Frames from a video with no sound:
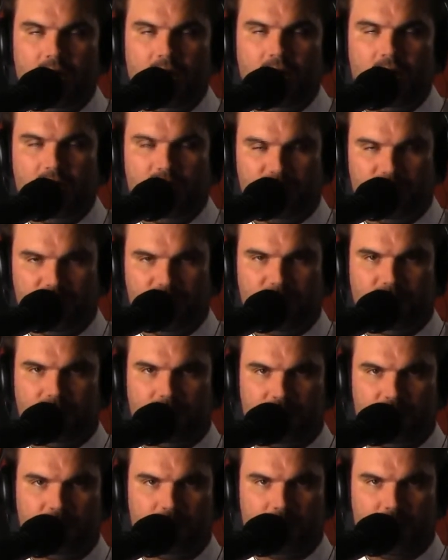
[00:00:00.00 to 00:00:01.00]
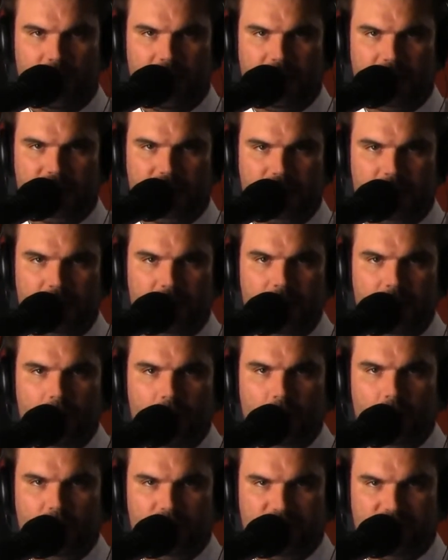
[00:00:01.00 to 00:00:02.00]
of people on the right
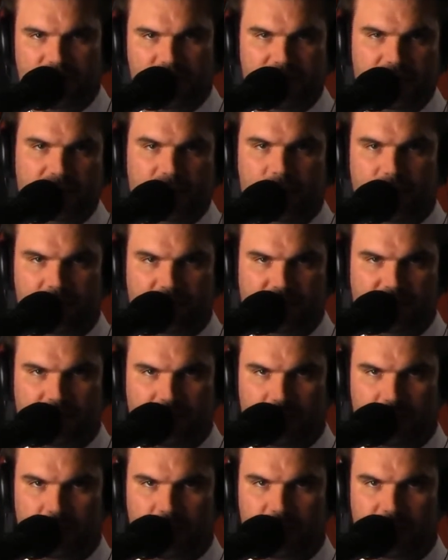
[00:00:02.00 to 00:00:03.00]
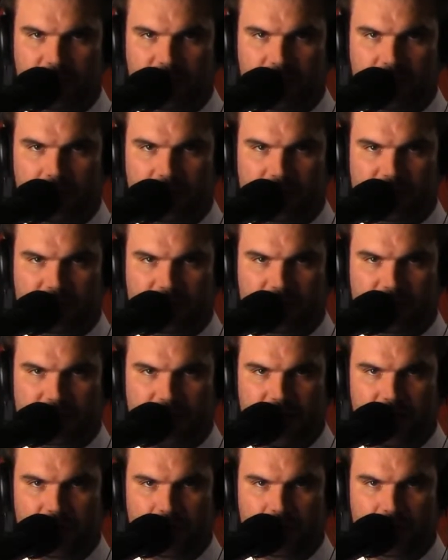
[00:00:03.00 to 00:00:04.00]
was to get them on the Southern Poverty Law Center's
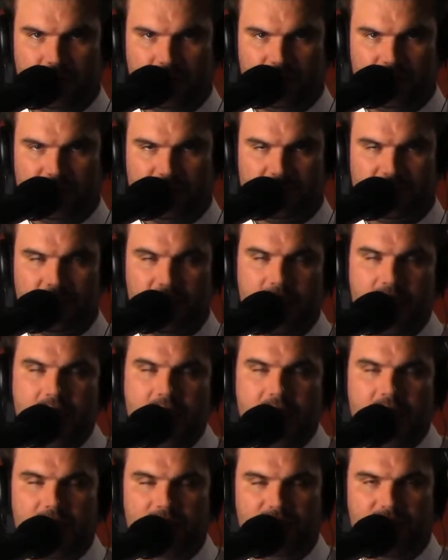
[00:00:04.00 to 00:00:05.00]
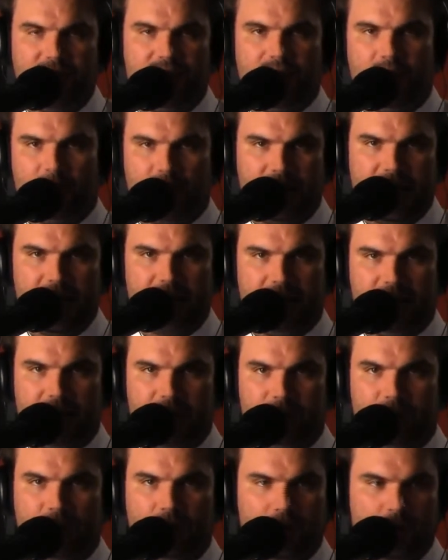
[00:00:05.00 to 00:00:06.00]
hate group list, and then they would end
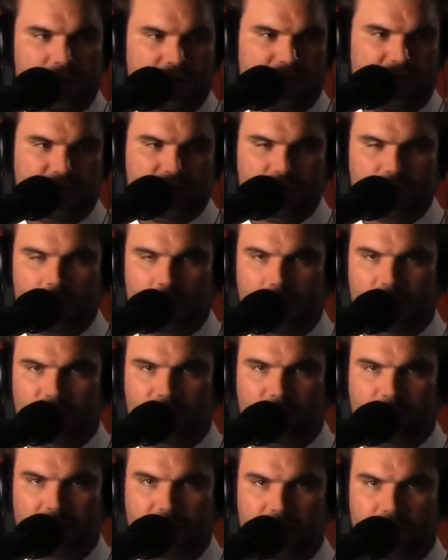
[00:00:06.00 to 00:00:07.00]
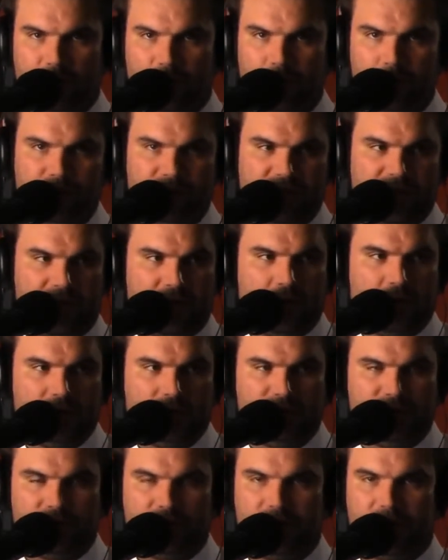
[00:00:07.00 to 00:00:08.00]
up going after all their platforms and all
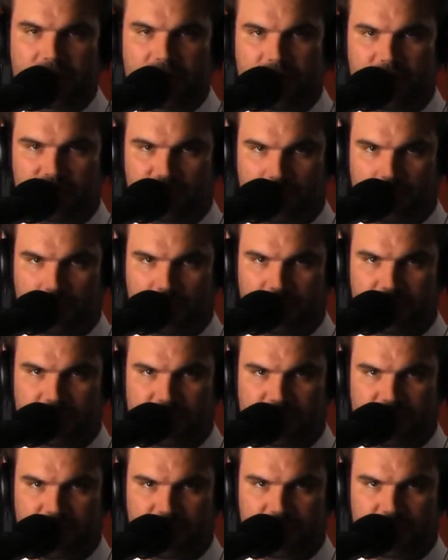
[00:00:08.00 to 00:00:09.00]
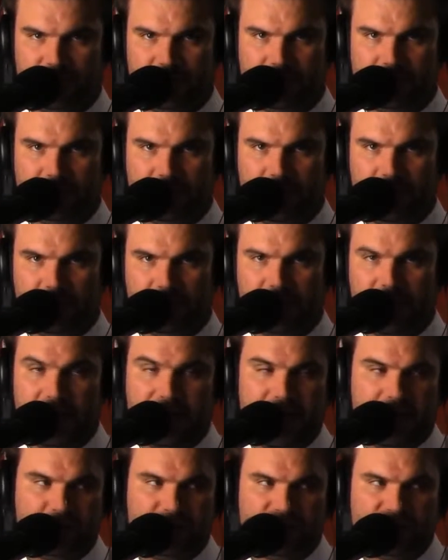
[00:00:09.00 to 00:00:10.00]
of their financial organizations. Okay, it
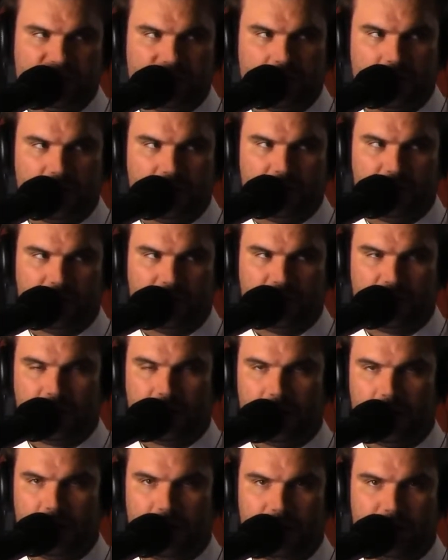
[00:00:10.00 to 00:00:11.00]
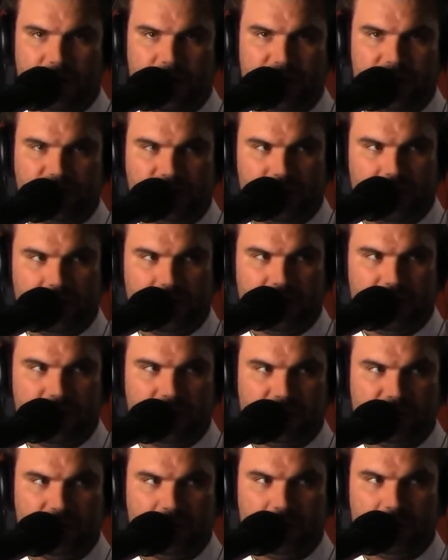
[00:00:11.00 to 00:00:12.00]
happened to Sargon of Akkad at Patreon. He
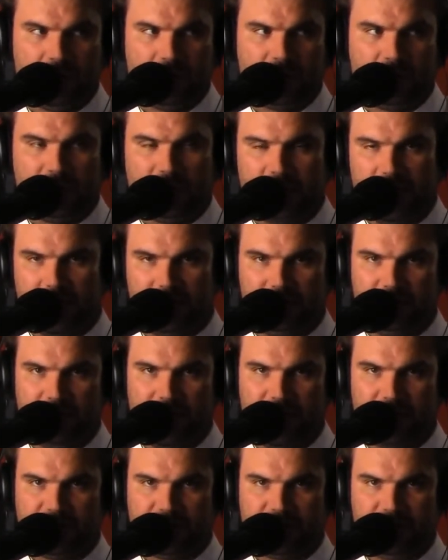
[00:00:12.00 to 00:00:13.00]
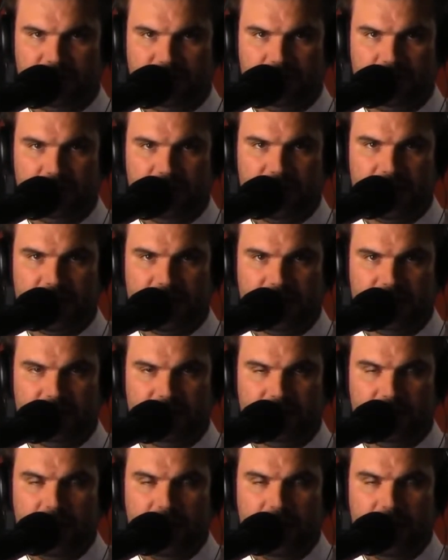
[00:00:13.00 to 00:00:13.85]
was no longer allowed to actually do any kind of